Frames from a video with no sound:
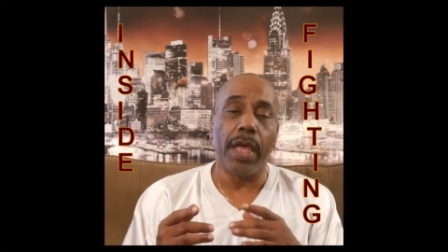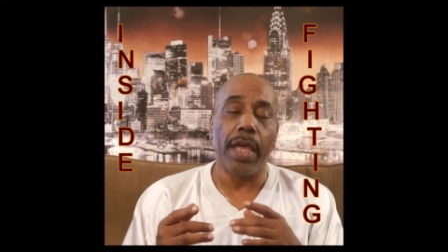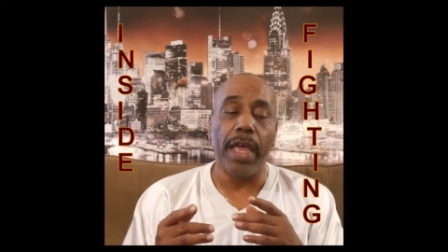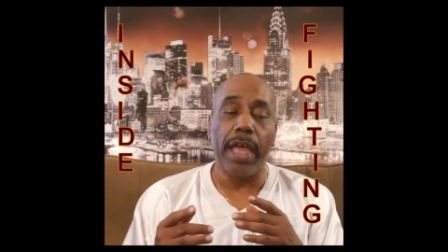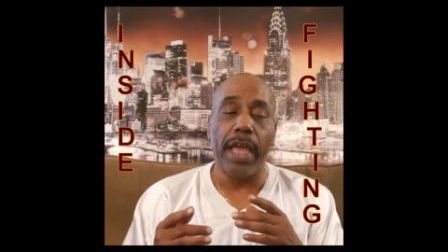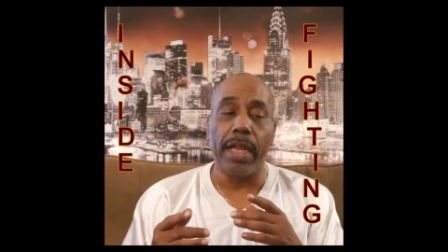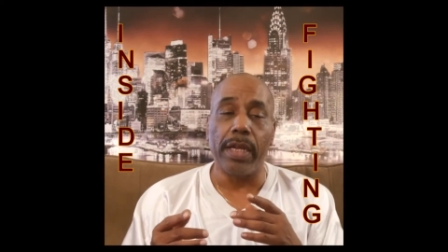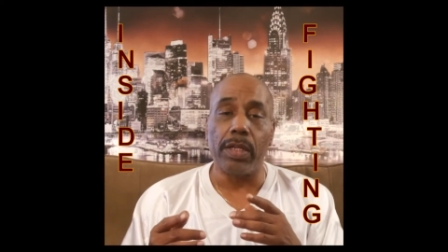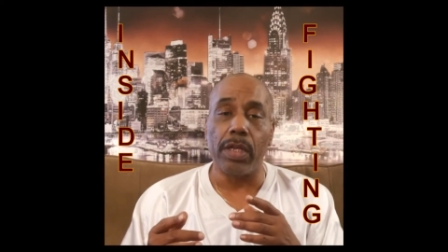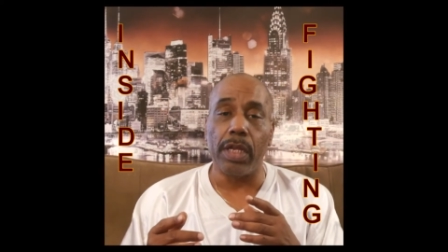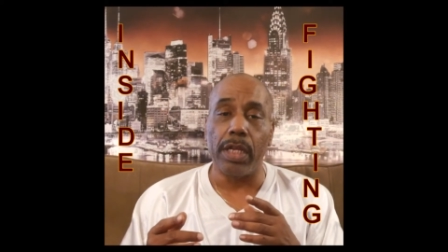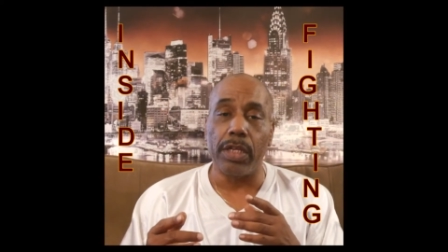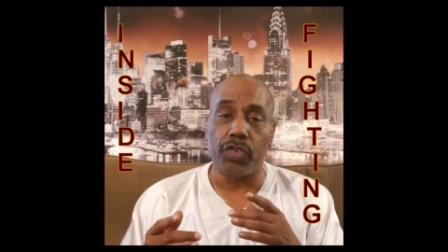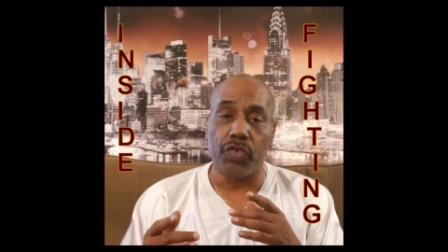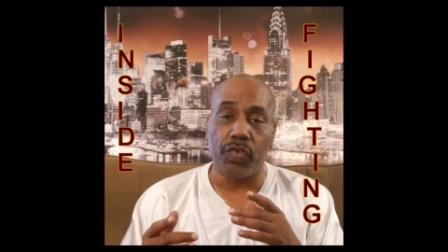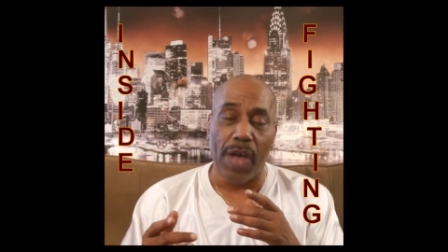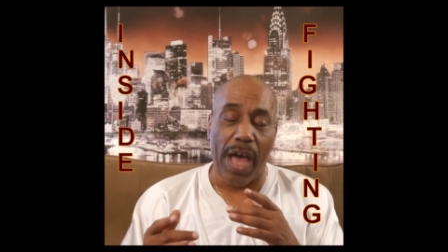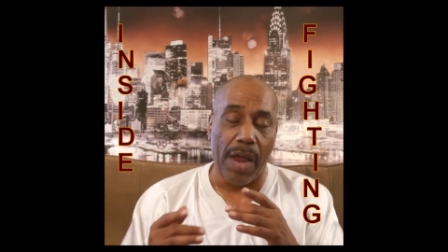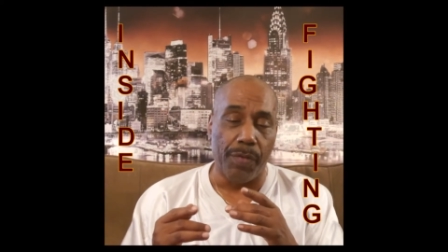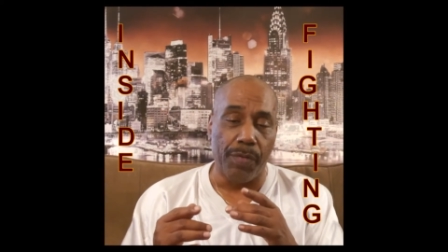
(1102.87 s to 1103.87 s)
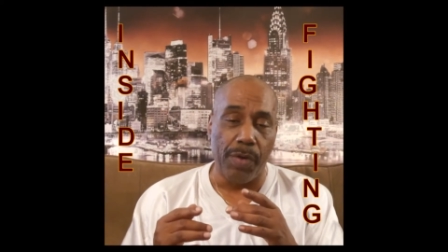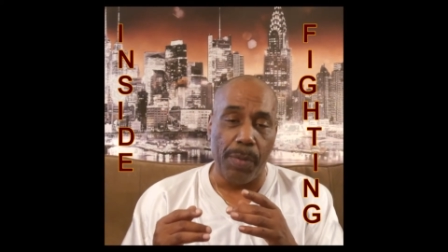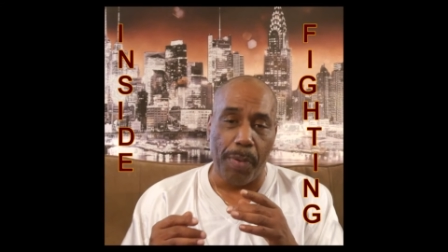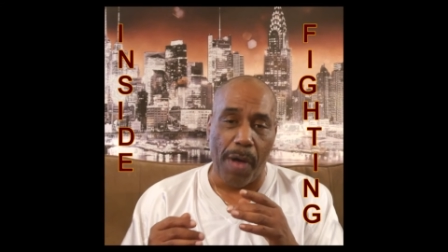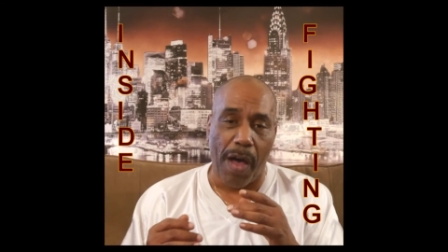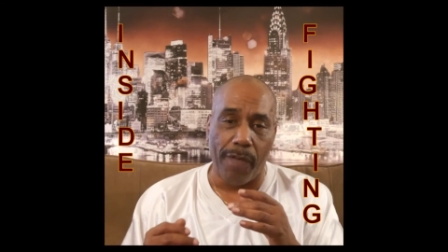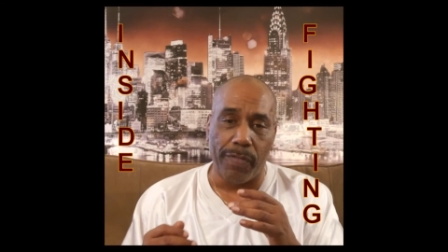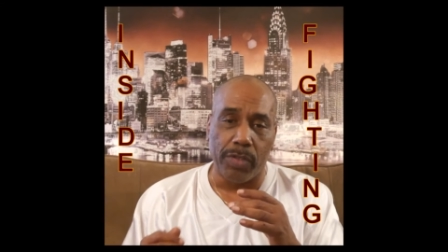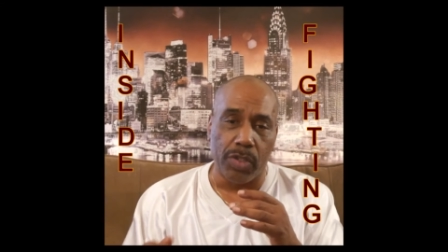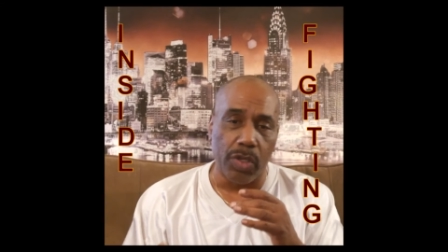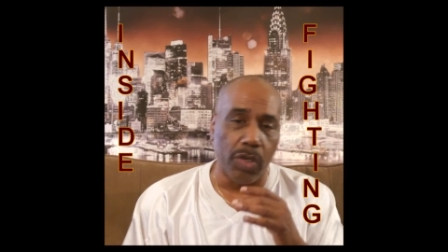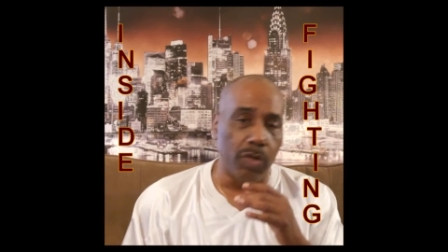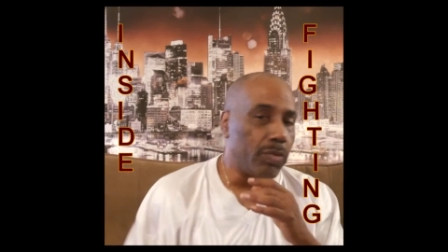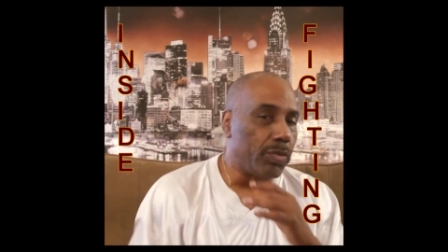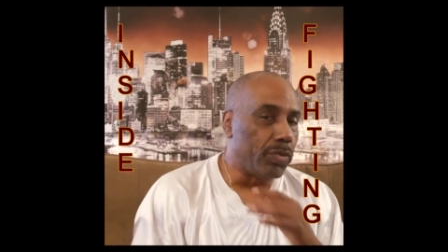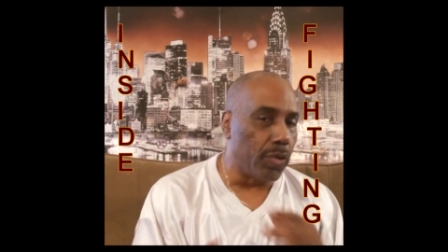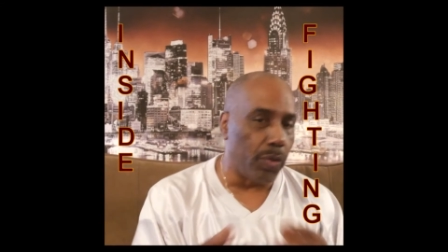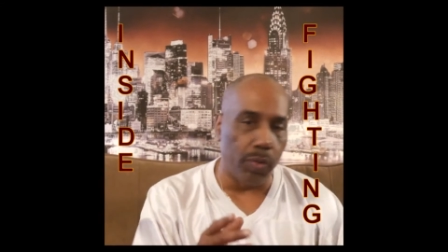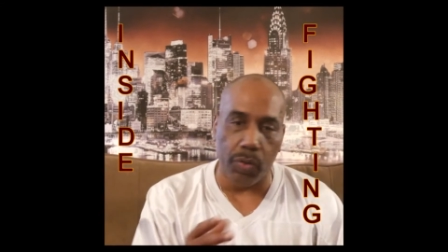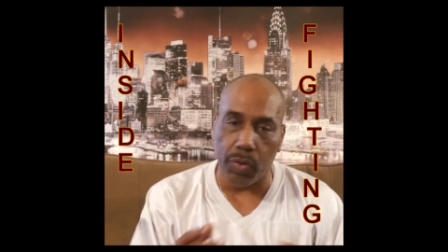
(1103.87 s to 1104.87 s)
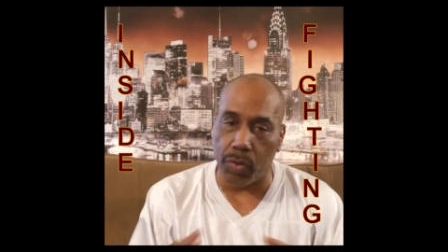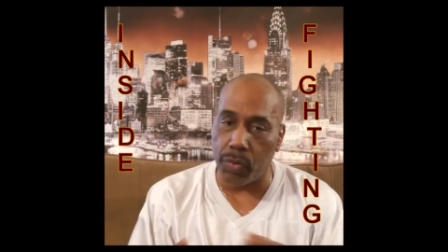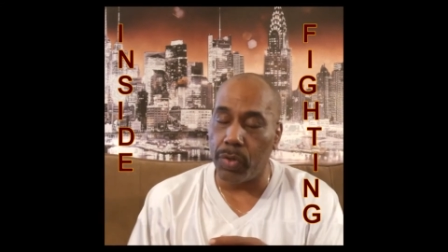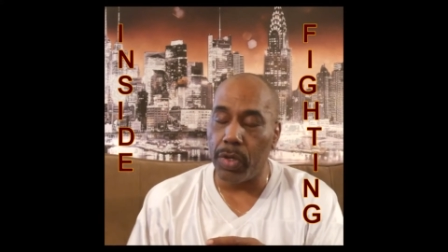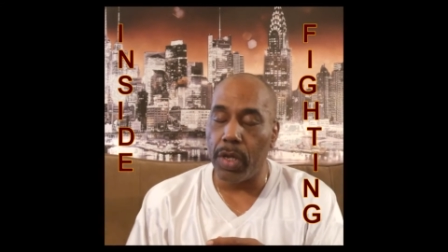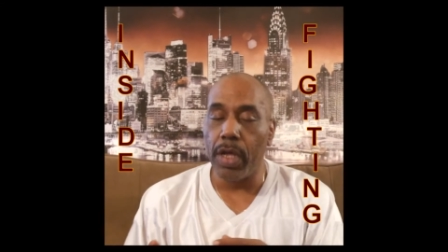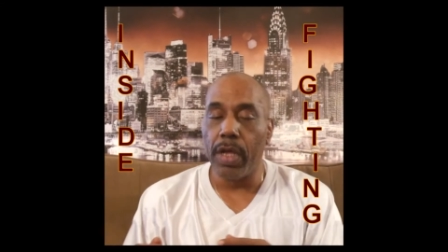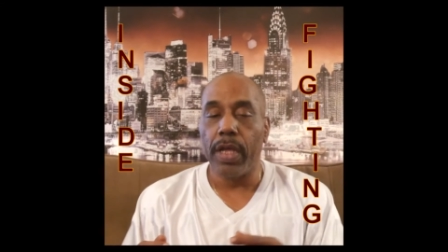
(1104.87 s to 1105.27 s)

and try to rip off two.